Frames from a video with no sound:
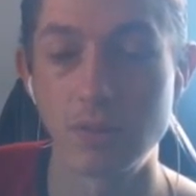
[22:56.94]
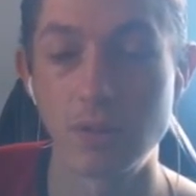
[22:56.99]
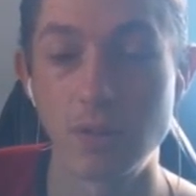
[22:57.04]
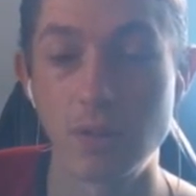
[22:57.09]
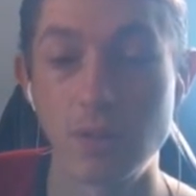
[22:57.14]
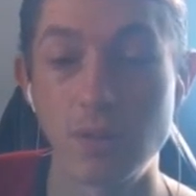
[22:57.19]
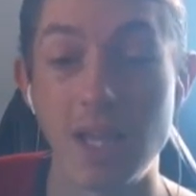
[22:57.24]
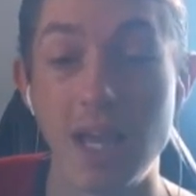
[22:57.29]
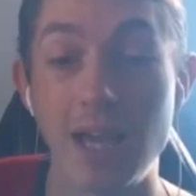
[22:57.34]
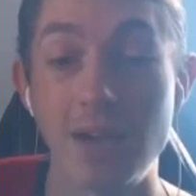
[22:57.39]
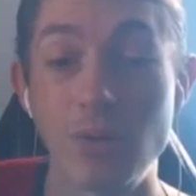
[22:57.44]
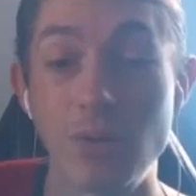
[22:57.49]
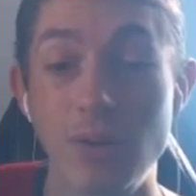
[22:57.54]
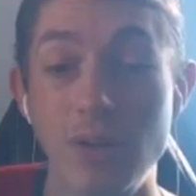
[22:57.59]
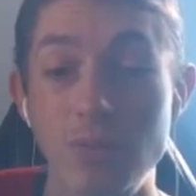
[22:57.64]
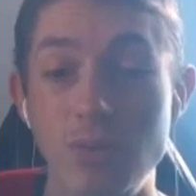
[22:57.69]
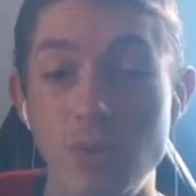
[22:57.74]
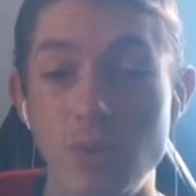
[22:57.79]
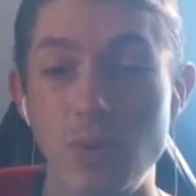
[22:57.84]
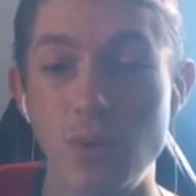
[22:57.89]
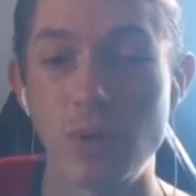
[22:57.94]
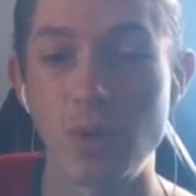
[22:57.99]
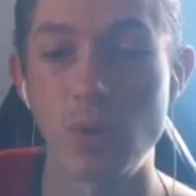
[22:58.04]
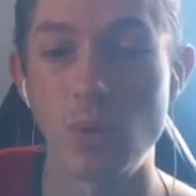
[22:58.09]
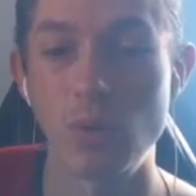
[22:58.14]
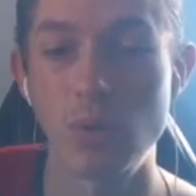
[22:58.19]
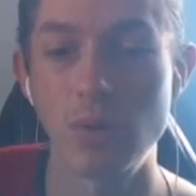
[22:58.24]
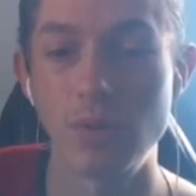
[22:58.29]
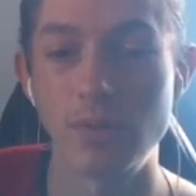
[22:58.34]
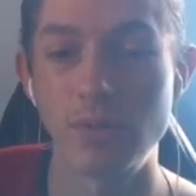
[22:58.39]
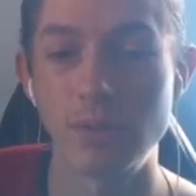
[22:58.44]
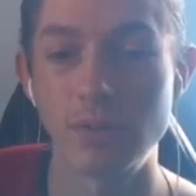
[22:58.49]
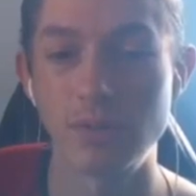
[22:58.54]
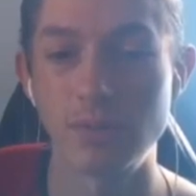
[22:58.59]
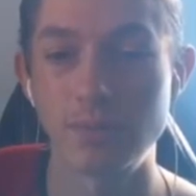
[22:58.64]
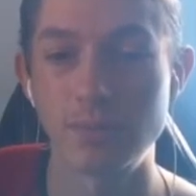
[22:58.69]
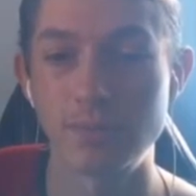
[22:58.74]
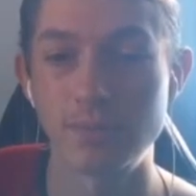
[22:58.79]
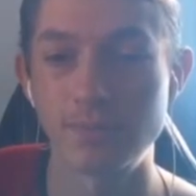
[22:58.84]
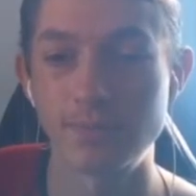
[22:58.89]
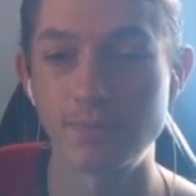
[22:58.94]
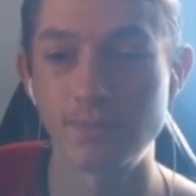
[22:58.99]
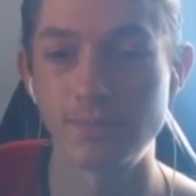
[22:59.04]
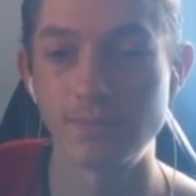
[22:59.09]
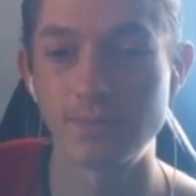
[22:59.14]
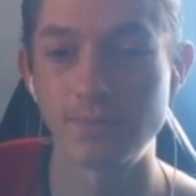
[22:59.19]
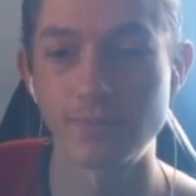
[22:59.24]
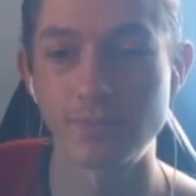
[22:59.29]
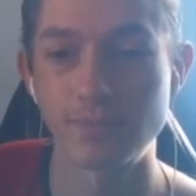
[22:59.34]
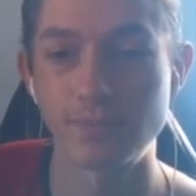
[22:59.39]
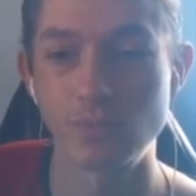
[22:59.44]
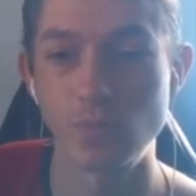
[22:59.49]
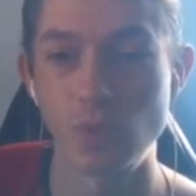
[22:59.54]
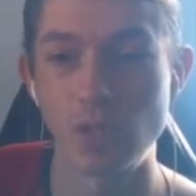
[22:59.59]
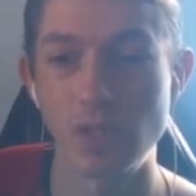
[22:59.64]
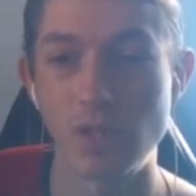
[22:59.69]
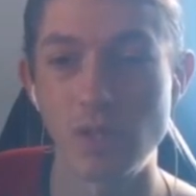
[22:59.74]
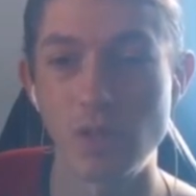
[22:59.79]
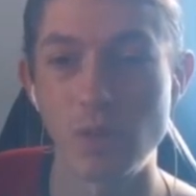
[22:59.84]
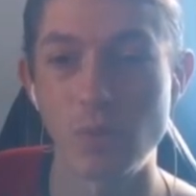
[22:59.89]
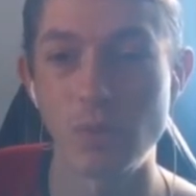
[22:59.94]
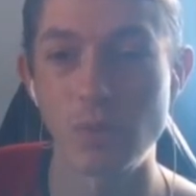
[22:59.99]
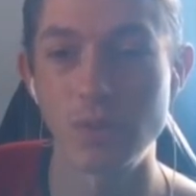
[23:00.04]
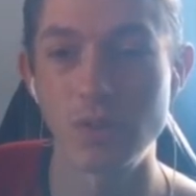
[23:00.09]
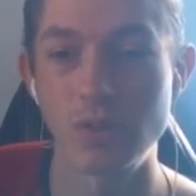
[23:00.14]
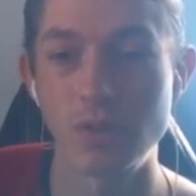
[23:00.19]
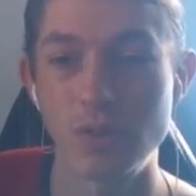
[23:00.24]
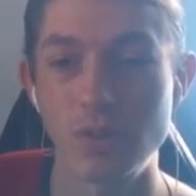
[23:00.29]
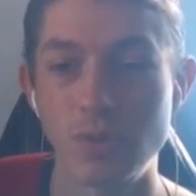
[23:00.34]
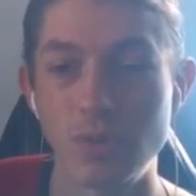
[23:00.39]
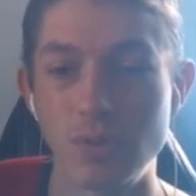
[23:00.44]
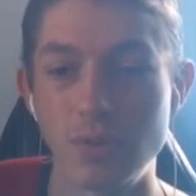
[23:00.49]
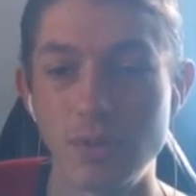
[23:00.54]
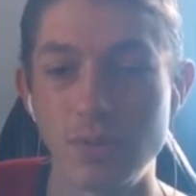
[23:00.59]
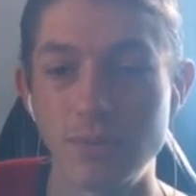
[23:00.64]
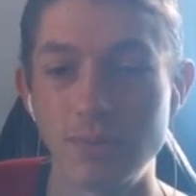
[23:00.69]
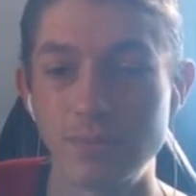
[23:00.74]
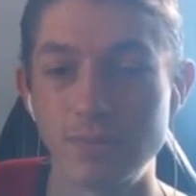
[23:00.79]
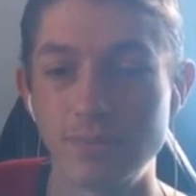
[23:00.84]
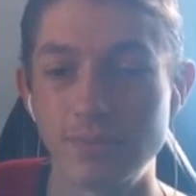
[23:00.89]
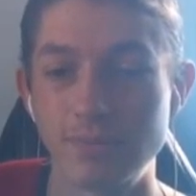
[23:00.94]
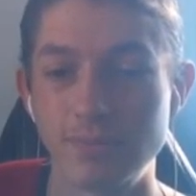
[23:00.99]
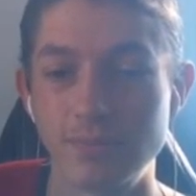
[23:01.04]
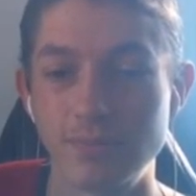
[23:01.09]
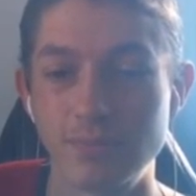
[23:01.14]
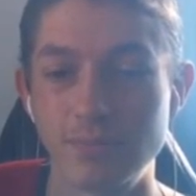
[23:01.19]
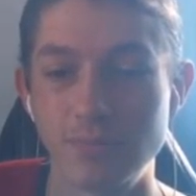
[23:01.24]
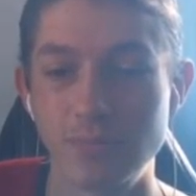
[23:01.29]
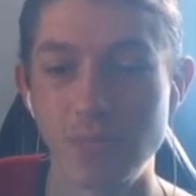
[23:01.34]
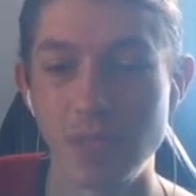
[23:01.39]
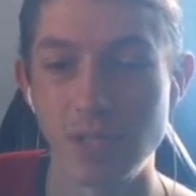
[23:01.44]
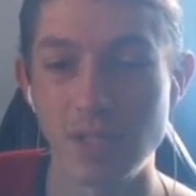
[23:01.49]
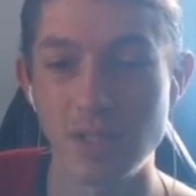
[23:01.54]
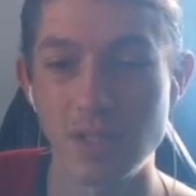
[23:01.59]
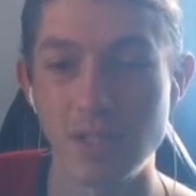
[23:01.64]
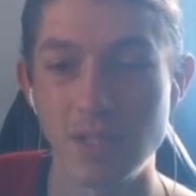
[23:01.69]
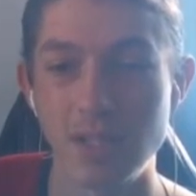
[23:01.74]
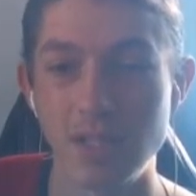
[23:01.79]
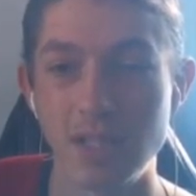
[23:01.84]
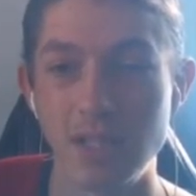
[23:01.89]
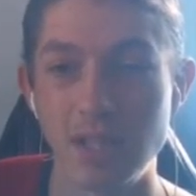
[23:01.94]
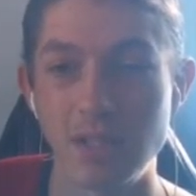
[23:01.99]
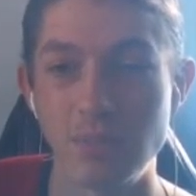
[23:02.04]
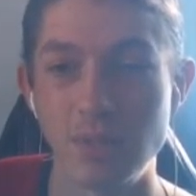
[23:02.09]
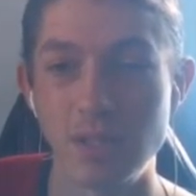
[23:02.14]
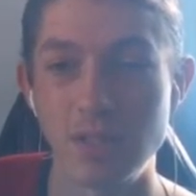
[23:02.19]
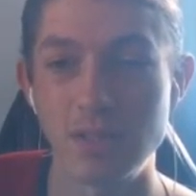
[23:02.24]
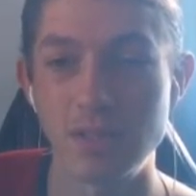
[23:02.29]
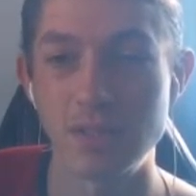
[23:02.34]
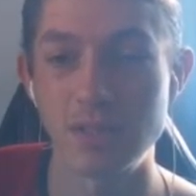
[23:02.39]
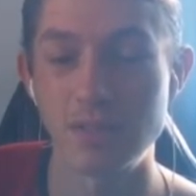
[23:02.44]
Oh, now I'm drawing all of it. When I don't want to draw it. Because I need Glad Beast.